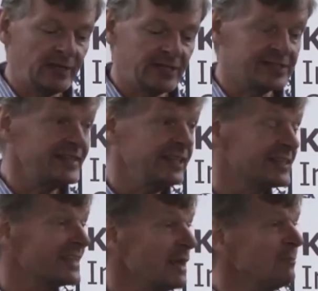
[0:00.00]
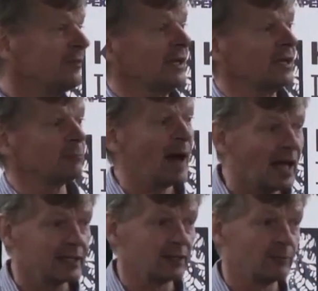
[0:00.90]
And we can see the same thing at
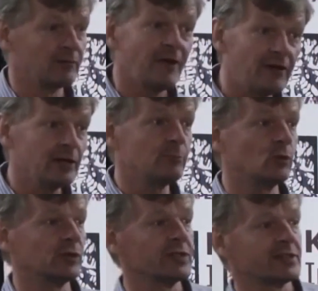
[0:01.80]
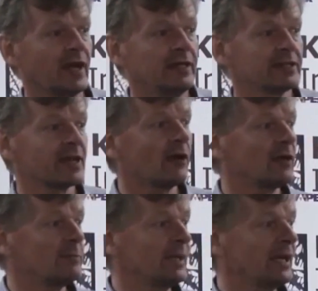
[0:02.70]
Petani, a very important site that's
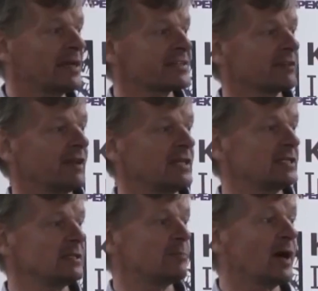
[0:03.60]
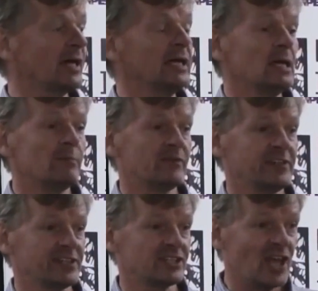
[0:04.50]
currently being excavated by
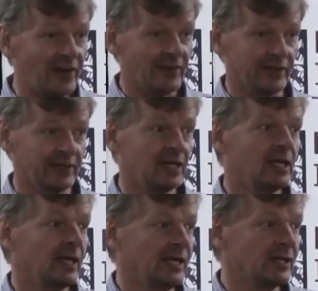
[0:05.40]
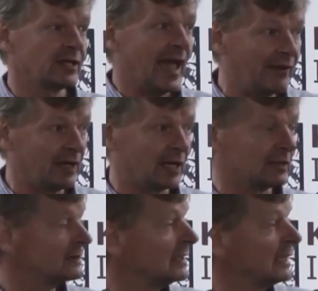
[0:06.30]
Professor Cherry in Kerala,
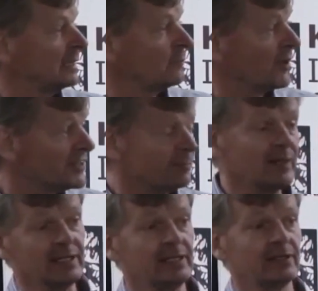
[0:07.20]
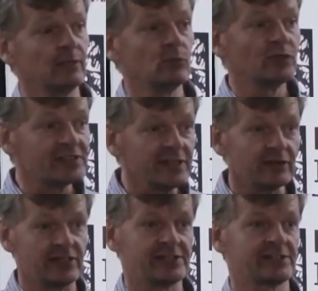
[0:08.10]
possibly the
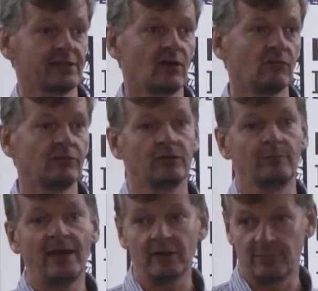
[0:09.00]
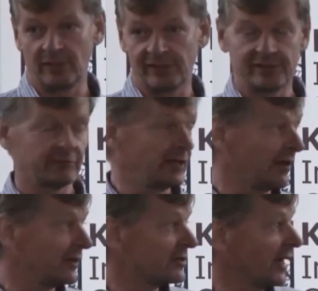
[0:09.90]
Muxiris of the Pericles of the
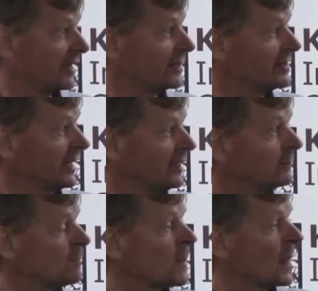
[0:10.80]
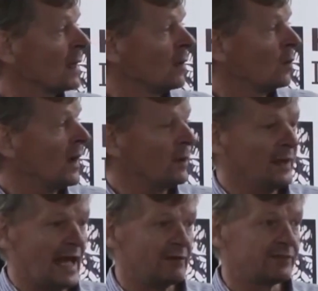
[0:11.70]
Eritrean Sea, where
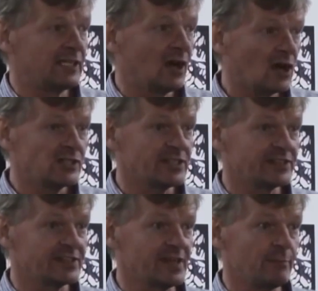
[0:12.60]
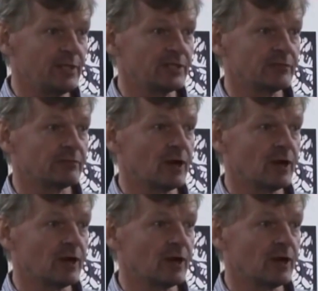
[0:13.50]
we have the largest assemblage